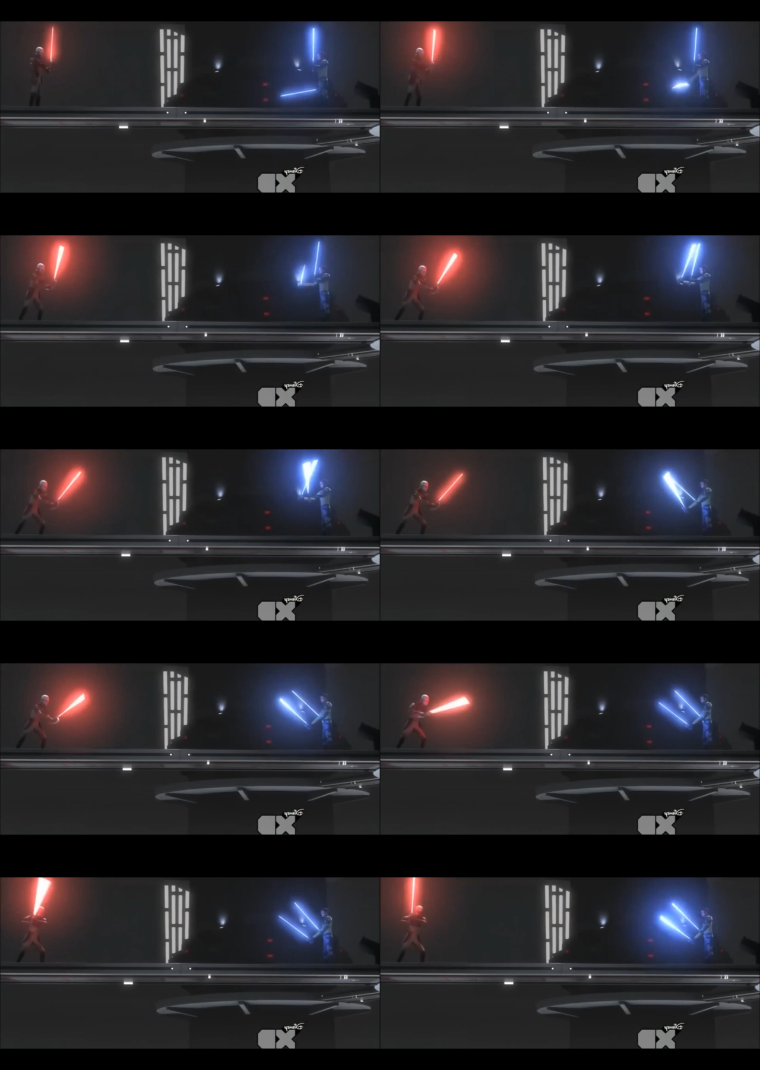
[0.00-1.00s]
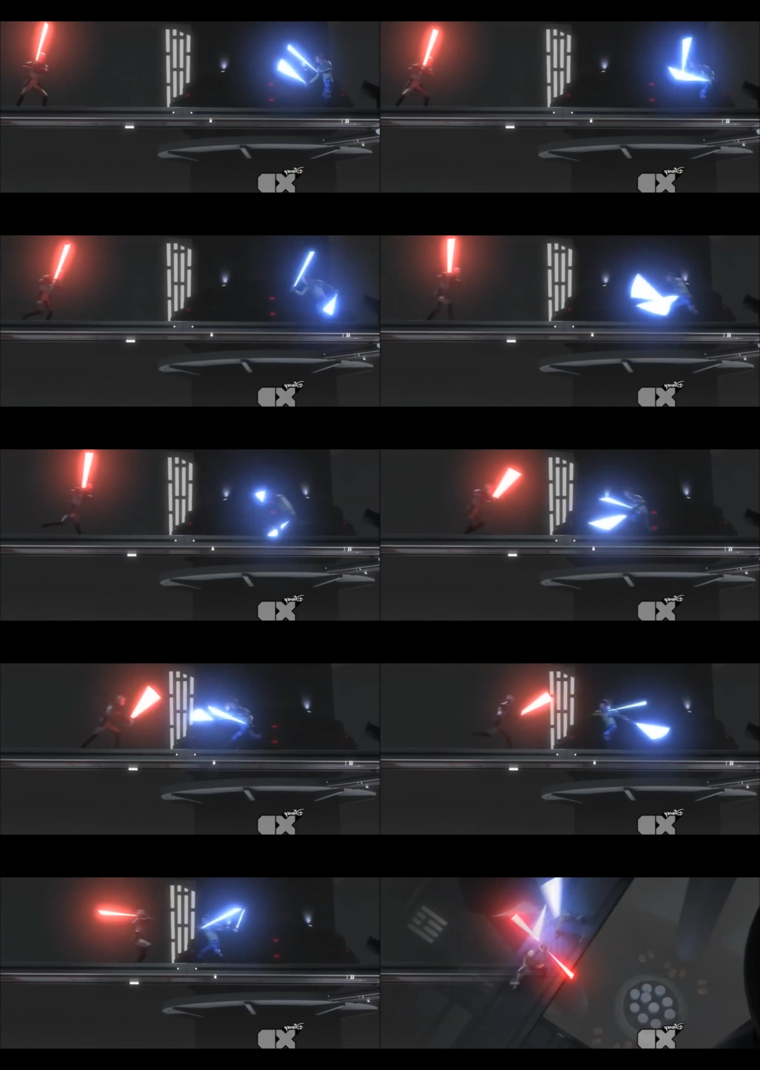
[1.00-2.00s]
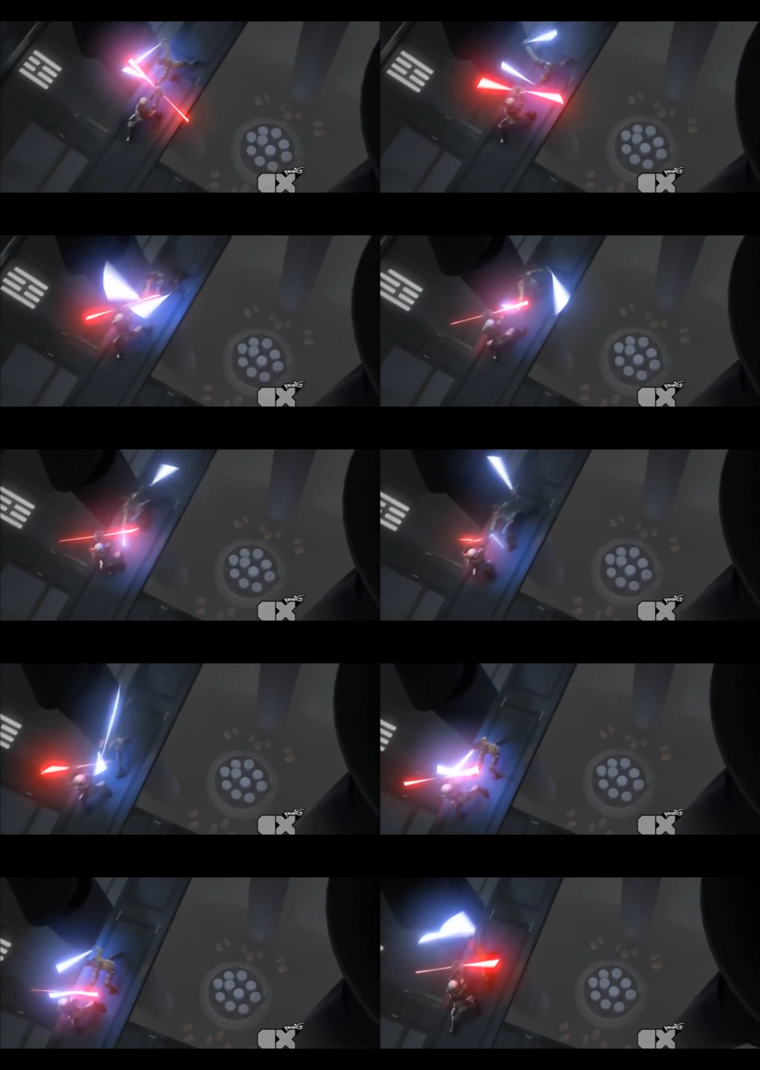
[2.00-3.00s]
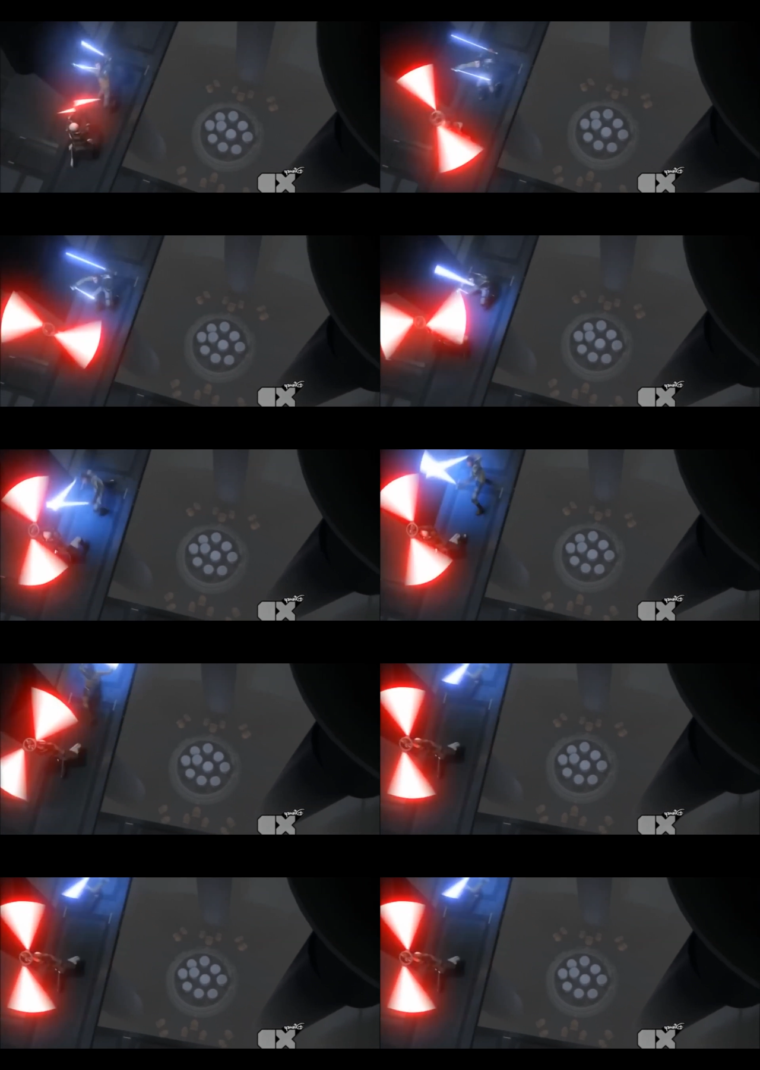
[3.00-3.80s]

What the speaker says: (no speaker visible)